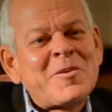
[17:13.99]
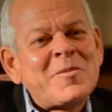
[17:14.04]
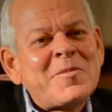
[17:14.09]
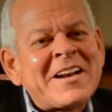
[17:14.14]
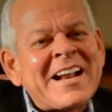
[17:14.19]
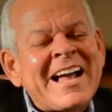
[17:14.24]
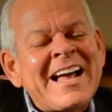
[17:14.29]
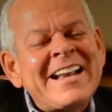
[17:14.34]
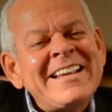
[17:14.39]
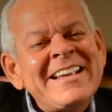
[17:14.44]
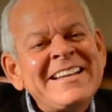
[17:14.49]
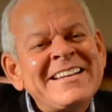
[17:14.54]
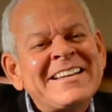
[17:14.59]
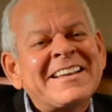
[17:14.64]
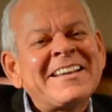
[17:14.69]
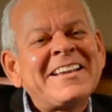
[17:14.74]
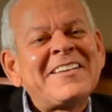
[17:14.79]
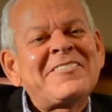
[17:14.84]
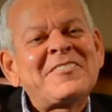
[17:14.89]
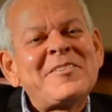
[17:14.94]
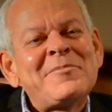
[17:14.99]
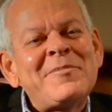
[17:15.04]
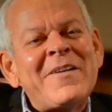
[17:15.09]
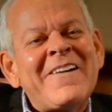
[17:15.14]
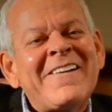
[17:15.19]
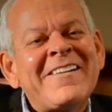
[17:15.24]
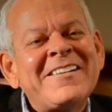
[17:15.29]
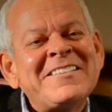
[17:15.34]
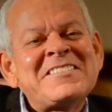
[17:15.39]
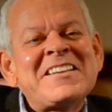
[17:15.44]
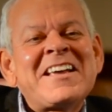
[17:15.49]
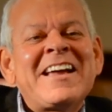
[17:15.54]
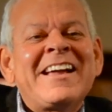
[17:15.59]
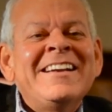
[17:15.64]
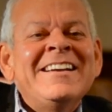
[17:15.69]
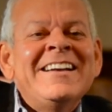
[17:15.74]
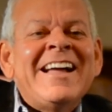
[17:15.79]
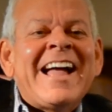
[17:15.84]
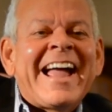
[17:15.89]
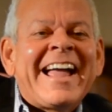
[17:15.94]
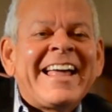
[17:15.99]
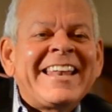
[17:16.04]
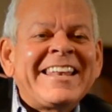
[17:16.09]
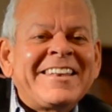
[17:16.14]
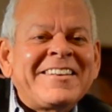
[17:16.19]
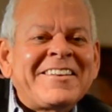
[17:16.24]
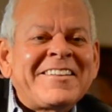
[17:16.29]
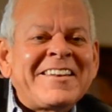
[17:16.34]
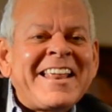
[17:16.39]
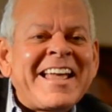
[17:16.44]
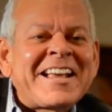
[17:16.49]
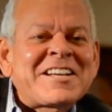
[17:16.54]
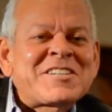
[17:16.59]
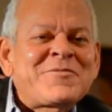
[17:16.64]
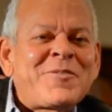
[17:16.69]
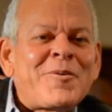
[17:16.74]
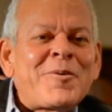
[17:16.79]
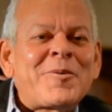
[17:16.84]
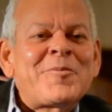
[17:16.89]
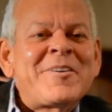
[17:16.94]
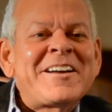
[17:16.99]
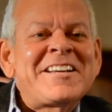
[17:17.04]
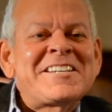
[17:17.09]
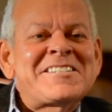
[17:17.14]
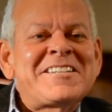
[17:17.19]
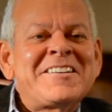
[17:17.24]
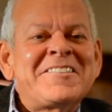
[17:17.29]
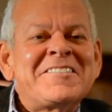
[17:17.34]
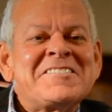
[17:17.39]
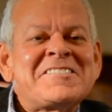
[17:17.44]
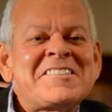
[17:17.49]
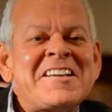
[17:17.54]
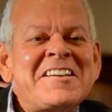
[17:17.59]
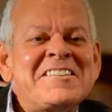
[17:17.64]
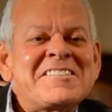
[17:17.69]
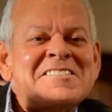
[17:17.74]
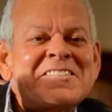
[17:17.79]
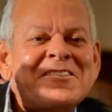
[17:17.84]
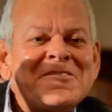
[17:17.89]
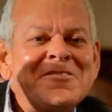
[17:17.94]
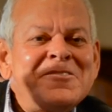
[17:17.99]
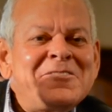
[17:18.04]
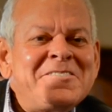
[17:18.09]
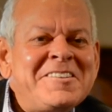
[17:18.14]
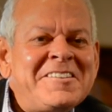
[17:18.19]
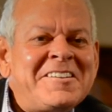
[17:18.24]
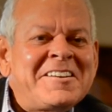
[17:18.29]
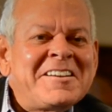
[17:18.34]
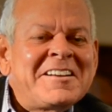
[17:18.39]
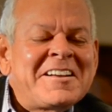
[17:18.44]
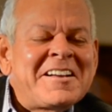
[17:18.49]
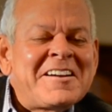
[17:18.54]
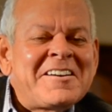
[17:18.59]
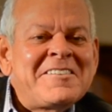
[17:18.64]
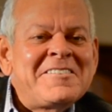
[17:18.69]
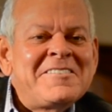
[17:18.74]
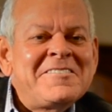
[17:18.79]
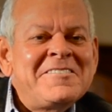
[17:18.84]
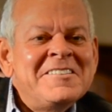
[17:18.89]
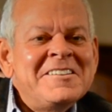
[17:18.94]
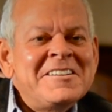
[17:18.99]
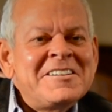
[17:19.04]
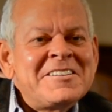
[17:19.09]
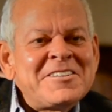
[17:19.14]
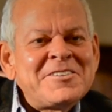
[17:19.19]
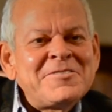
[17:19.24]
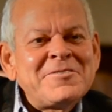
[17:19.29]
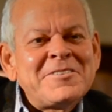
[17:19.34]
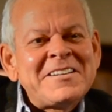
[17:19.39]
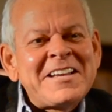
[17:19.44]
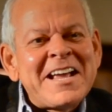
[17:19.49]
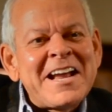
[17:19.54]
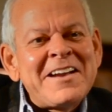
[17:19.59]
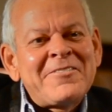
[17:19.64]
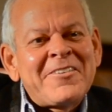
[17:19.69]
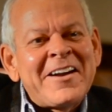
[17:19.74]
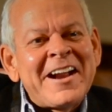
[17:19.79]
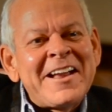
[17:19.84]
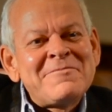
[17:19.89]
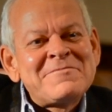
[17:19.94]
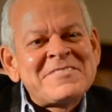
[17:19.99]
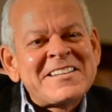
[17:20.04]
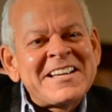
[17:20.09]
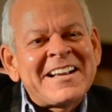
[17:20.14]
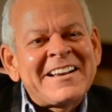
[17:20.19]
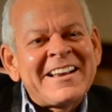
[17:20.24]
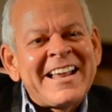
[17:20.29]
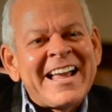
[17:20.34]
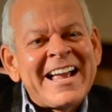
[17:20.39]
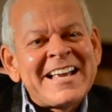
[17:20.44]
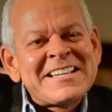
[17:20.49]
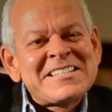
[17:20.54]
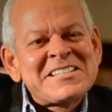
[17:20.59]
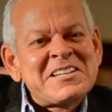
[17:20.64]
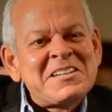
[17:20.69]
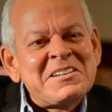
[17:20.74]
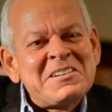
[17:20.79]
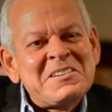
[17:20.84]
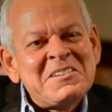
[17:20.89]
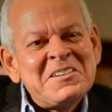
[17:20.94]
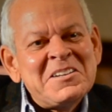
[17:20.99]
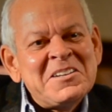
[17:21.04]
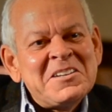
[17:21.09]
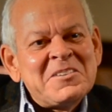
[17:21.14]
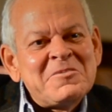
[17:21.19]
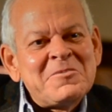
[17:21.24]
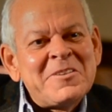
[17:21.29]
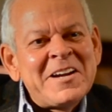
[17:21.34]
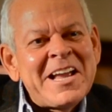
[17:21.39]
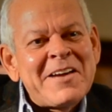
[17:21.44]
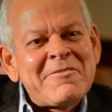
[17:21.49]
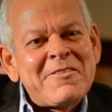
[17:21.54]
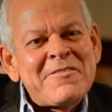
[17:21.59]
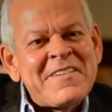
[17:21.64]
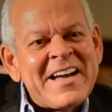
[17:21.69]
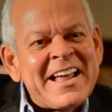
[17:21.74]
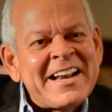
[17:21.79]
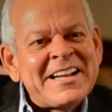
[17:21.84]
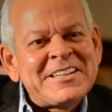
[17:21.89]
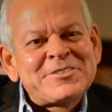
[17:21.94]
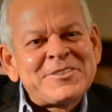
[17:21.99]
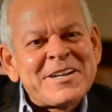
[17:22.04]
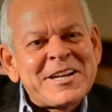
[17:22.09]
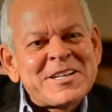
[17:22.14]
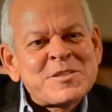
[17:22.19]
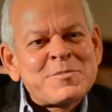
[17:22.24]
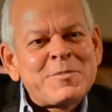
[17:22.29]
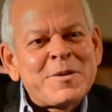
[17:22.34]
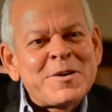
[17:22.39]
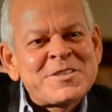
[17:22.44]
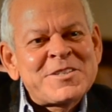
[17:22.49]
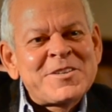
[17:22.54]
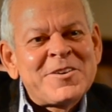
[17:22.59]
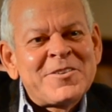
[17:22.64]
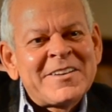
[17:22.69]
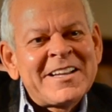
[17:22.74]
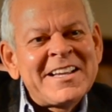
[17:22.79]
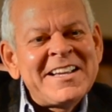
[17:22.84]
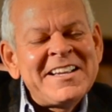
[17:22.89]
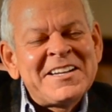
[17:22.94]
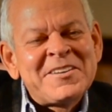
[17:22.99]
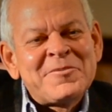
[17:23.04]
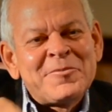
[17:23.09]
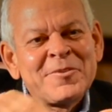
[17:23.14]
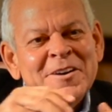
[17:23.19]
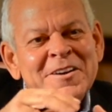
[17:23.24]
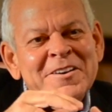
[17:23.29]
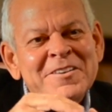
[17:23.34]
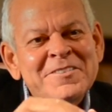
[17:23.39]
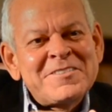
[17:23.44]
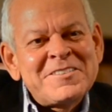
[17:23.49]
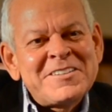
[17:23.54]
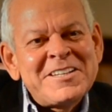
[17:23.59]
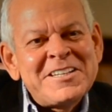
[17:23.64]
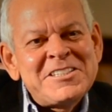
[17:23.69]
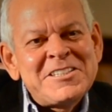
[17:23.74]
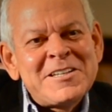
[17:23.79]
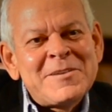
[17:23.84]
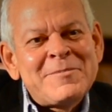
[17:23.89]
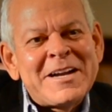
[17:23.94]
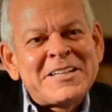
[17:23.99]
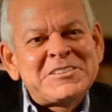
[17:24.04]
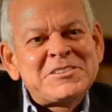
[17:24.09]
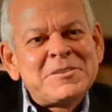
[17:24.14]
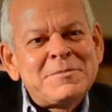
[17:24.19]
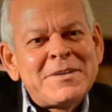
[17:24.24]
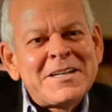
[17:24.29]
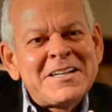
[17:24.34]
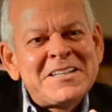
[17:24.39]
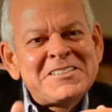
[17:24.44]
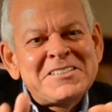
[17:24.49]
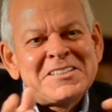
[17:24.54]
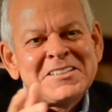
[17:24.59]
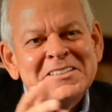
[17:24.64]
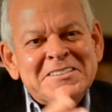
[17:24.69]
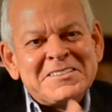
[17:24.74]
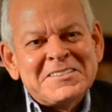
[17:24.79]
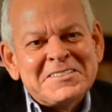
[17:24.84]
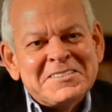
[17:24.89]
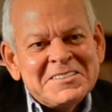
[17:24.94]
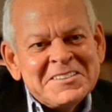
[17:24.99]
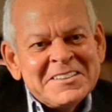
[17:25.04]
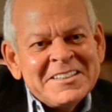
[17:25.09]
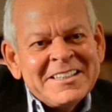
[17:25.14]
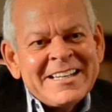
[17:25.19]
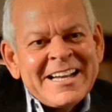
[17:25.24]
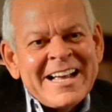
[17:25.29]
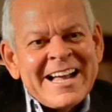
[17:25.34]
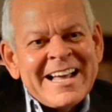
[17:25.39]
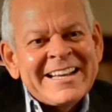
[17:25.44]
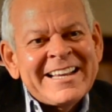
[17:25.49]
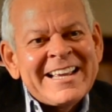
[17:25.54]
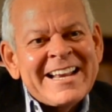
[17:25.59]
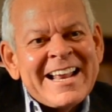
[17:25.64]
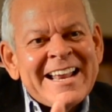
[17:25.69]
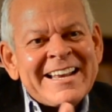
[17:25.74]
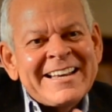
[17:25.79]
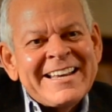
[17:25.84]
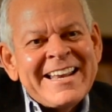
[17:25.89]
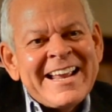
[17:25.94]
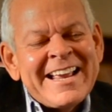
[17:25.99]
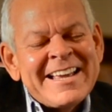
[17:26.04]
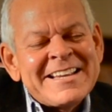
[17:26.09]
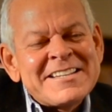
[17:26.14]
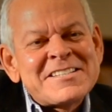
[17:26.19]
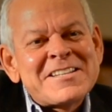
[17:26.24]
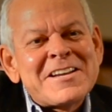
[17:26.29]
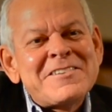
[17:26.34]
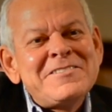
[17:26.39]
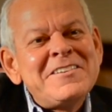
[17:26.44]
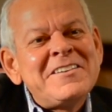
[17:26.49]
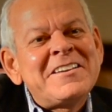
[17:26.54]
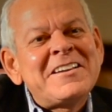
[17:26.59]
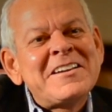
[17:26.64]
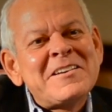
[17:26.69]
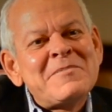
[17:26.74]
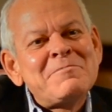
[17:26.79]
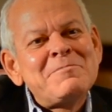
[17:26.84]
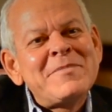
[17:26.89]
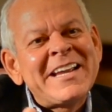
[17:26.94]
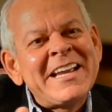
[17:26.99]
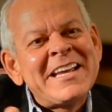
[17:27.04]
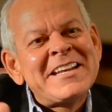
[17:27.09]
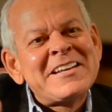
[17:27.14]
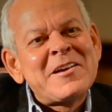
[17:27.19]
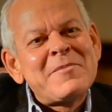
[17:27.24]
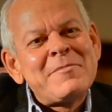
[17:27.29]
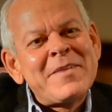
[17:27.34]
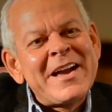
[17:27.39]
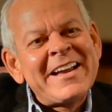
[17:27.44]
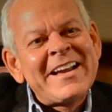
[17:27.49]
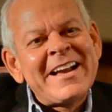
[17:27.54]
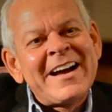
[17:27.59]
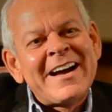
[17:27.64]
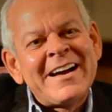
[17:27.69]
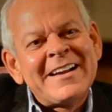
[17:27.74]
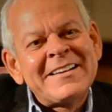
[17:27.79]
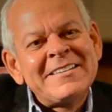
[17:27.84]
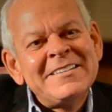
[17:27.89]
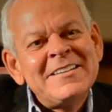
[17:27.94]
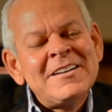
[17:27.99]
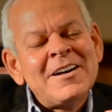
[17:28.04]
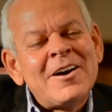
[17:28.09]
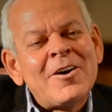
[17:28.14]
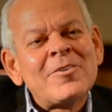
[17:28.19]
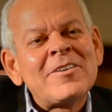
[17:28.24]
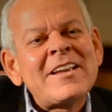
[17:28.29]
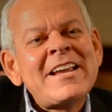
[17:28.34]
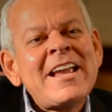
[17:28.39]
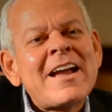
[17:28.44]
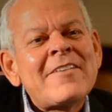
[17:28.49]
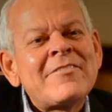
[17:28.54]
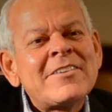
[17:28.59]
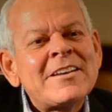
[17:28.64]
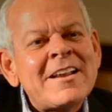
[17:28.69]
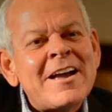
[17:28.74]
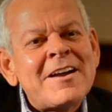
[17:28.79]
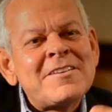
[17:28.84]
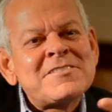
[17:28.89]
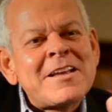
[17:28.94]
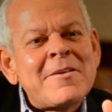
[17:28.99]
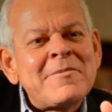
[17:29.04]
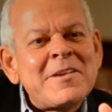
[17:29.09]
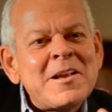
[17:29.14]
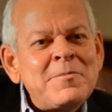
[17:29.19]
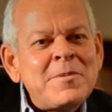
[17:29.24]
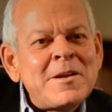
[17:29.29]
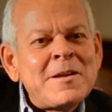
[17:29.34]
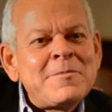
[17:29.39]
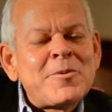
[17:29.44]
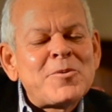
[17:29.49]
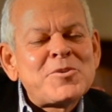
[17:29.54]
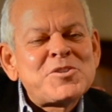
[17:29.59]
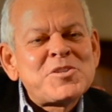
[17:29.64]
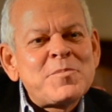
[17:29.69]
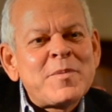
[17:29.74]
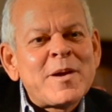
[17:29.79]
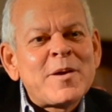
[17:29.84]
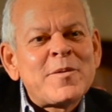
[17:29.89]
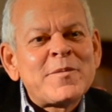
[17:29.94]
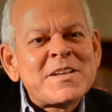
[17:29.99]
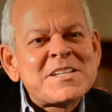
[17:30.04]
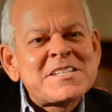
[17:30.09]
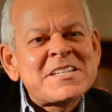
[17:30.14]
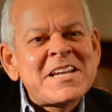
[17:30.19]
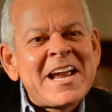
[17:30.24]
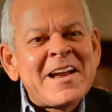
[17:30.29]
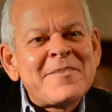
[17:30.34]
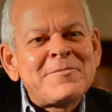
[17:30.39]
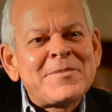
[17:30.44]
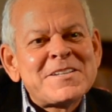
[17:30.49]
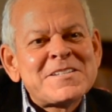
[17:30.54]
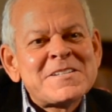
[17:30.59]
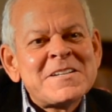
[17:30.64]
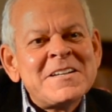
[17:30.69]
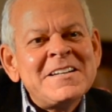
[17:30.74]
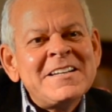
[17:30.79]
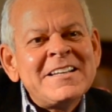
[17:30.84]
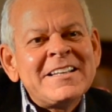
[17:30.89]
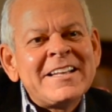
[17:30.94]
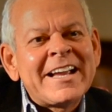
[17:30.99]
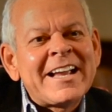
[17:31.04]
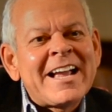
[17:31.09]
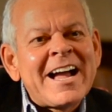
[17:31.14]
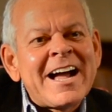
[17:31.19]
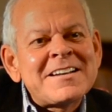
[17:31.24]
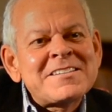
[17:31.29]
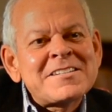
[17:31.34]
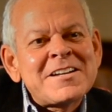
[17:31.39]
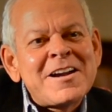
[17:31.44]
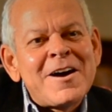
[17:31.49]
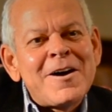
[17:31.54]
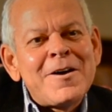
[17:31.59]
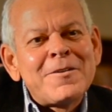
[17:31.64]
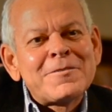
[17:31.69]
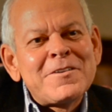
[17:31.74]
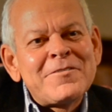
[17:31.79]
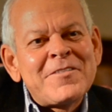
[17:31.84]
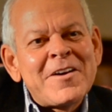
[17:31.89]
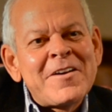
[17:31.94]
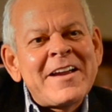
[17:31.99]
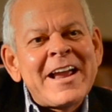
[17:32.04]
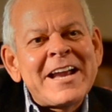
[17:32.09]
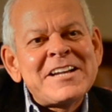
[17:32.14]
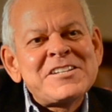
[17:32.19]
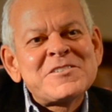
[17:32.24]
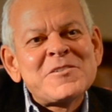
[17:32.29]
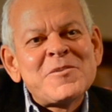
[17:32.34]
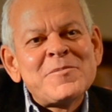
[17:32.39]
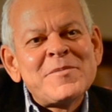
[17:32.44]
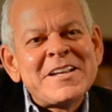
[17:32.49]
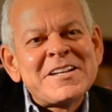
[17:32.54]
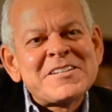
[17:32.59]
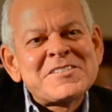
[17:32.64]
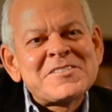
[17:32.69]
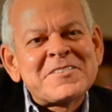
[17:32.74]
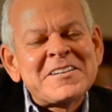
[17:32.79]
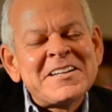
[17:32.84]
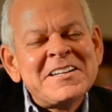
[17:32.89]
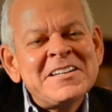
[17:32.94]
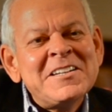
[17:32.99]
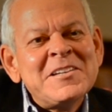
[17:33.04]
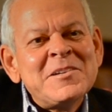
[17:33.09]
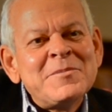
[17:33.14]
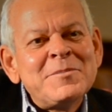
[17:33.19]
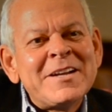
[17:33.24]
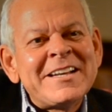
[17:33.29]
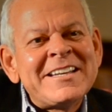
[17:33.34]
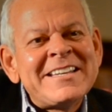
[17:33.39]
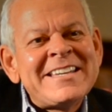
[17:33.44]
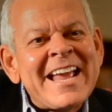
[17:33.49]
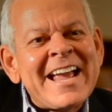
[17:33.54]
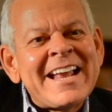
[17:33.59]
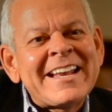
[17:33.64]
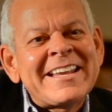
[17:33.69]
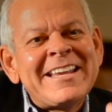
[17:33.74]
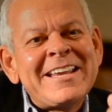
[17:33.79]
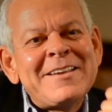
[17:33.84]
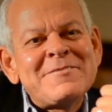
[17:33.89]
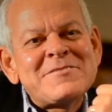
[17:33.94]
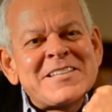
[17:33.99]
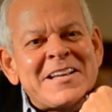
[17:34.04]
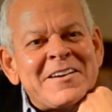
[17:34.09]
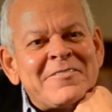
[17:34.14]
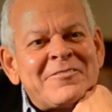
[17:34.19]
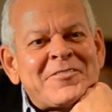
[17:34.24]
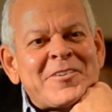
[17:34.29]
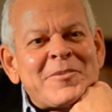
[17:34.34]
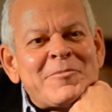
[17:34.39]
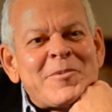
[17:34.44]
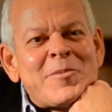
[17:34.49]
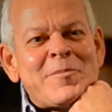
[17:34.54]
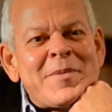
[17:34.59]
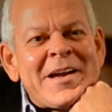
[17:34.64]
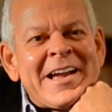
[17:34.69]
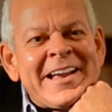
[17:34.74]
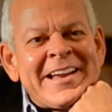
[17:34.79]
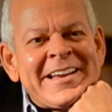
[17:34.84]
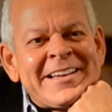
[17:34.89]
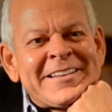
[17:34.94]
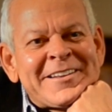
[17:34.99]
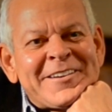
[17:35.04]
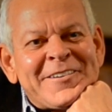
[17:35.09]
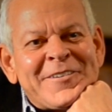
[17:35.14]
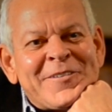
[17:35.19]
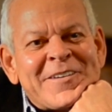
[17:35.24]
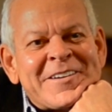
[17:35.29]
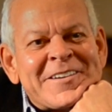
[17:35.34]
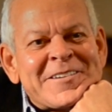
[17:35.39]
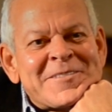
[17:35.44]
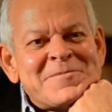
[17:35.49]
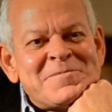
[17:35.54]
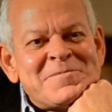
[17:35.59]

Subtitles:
But I need to lift the bar and say, and the next 4 weeks during Sunday school, you can go to a Dave Ramsey class and we have a financial expert that's going to lead it. We're going to teach you about your budget and how to get out of debt so you can begin to obey God. Only heaven knows how many people should be on this campus that God's called to vocational ministry, but debt keeps them from obeying the Lord.